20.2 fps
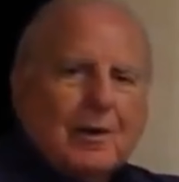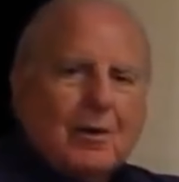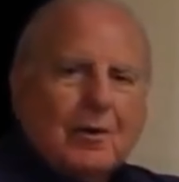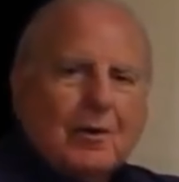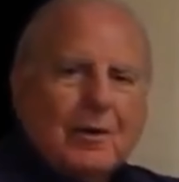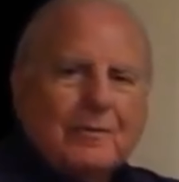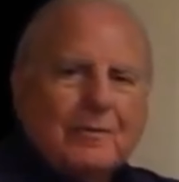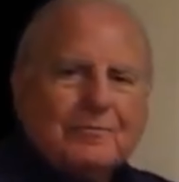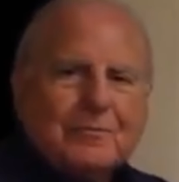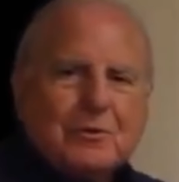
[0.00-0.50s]
it
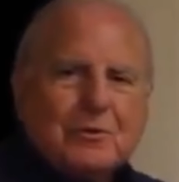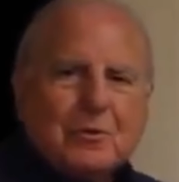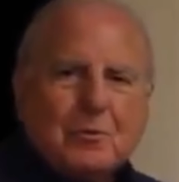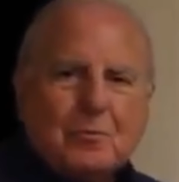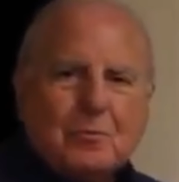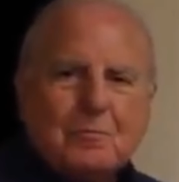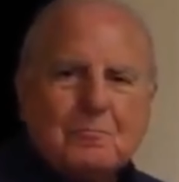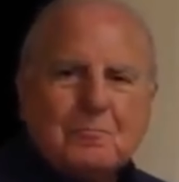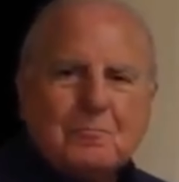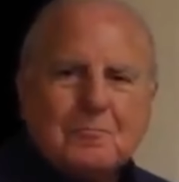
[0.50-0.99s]

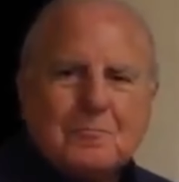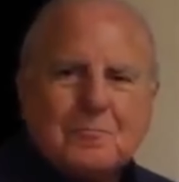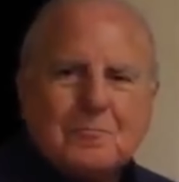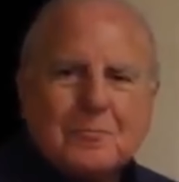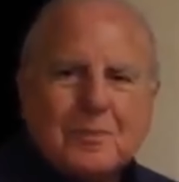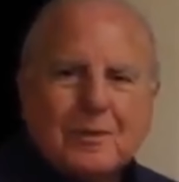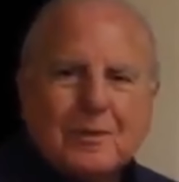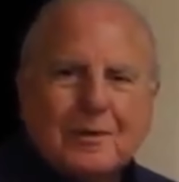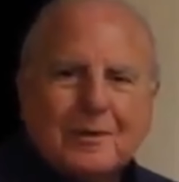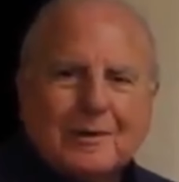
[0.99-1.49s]
Nrf2.
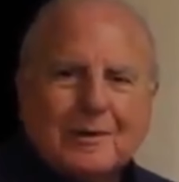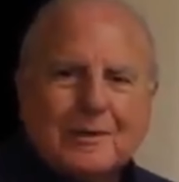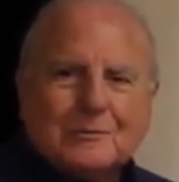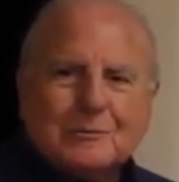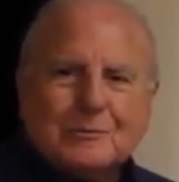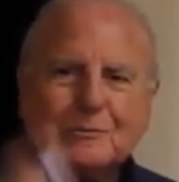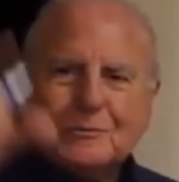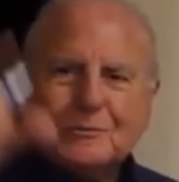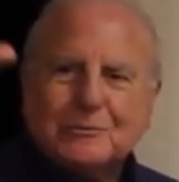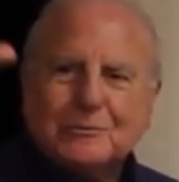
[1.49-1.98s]
And
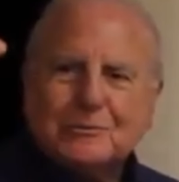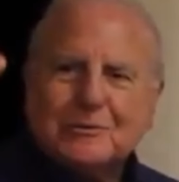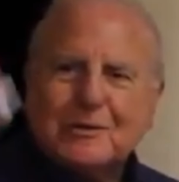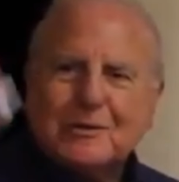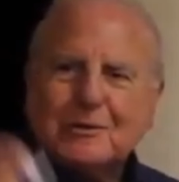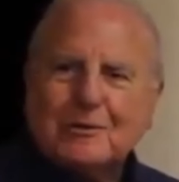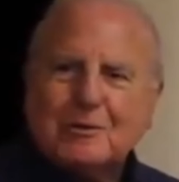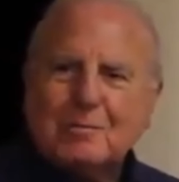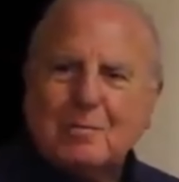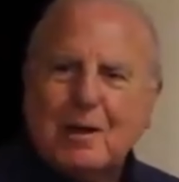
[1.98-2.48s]
that's what you'll
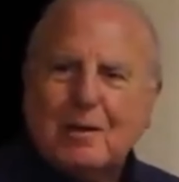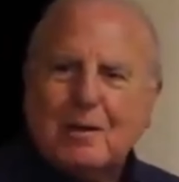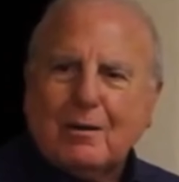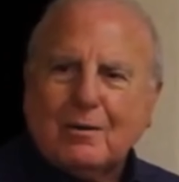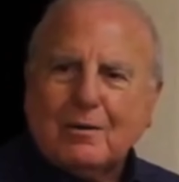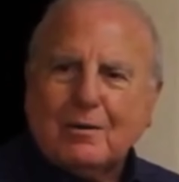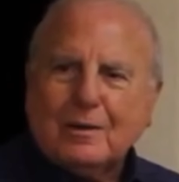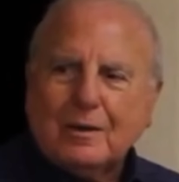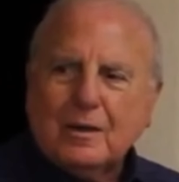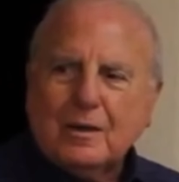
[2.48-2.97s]
see on the
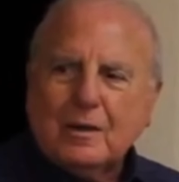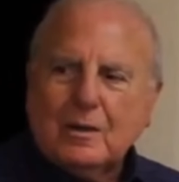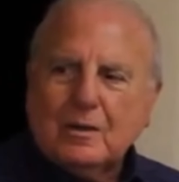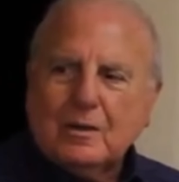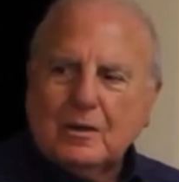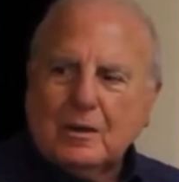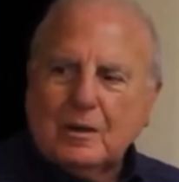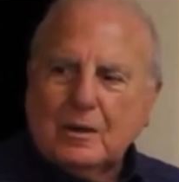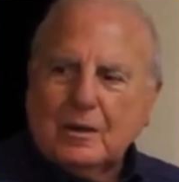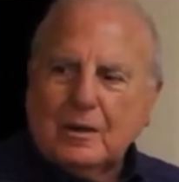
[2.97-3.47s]
bottle.
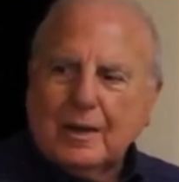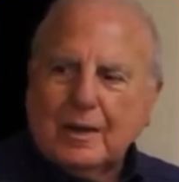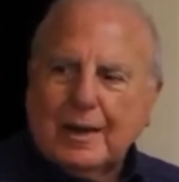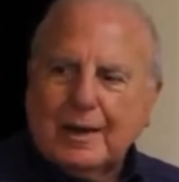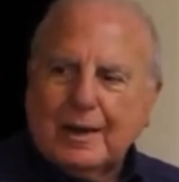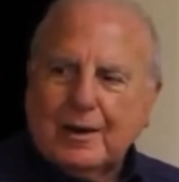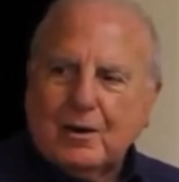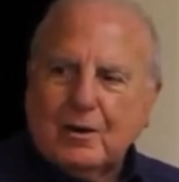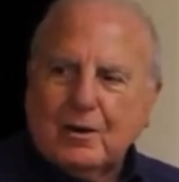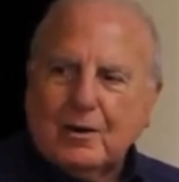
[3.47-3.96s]

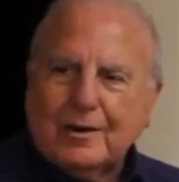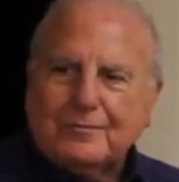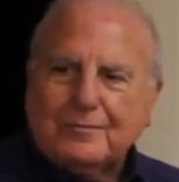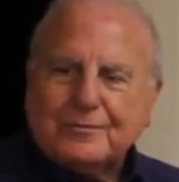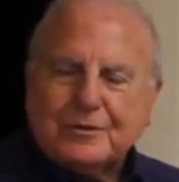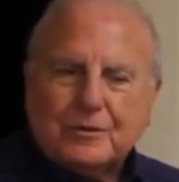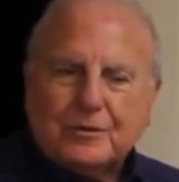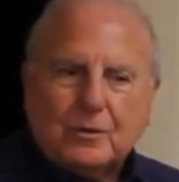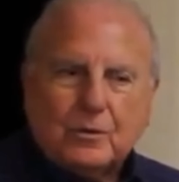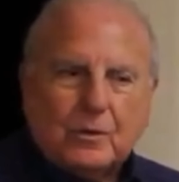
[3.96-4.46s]

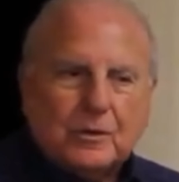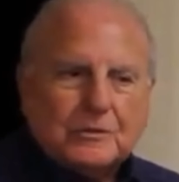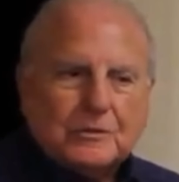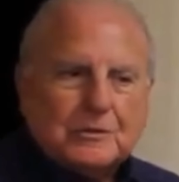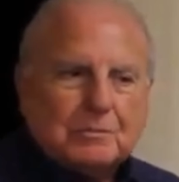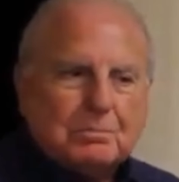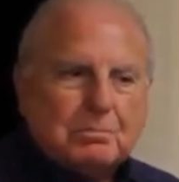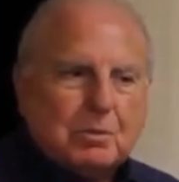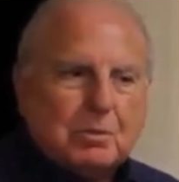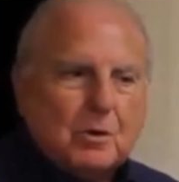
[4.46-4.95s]
Nrf2.
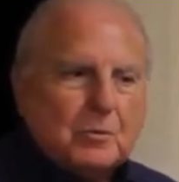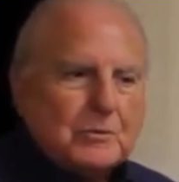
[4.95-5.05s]
It's a